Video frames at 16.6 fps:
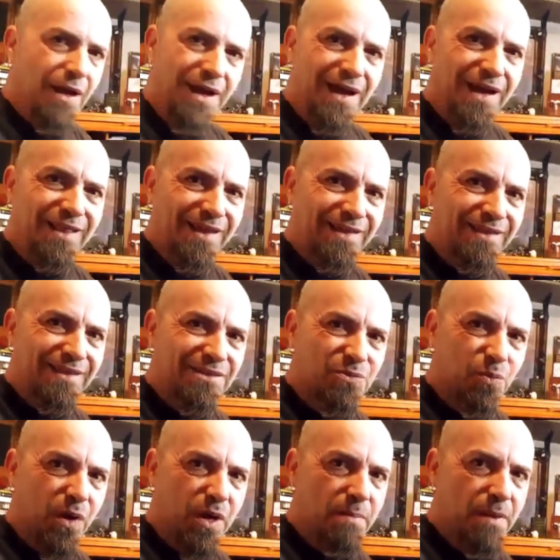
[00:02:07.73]
I like
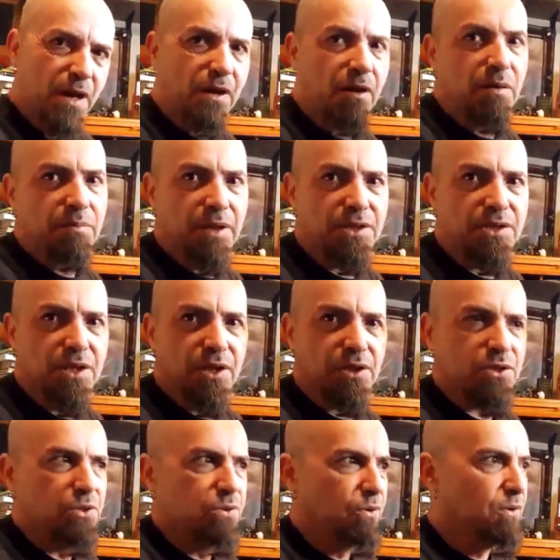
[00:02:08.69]
this way better. Plus it
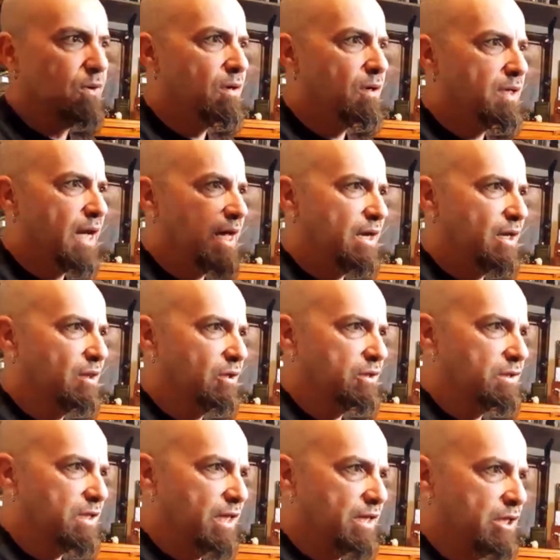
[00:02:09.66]
looks cool. Kind of
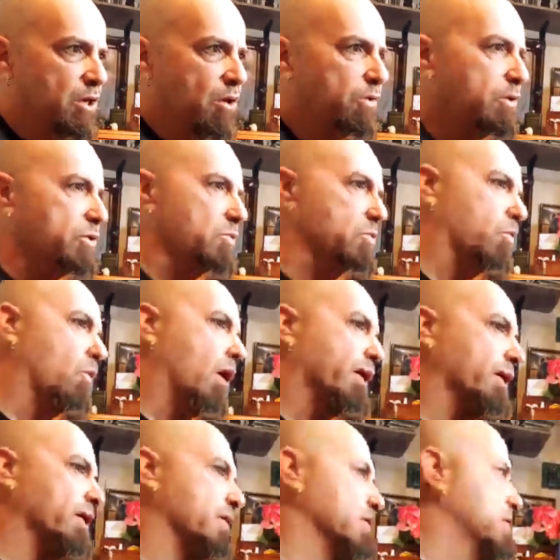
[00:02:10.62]
looks like Yoda's
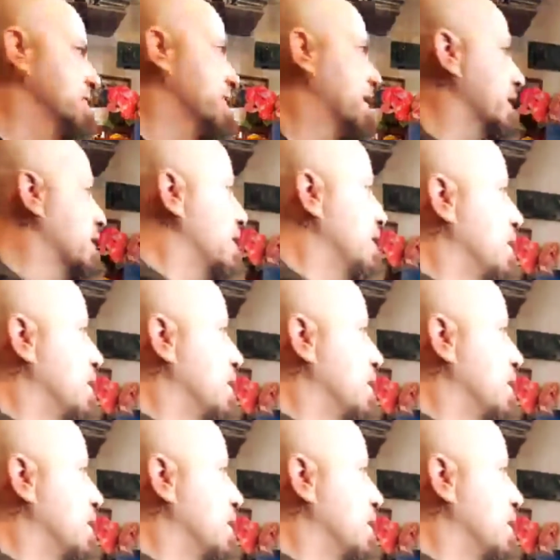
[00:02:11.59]
walking stick. So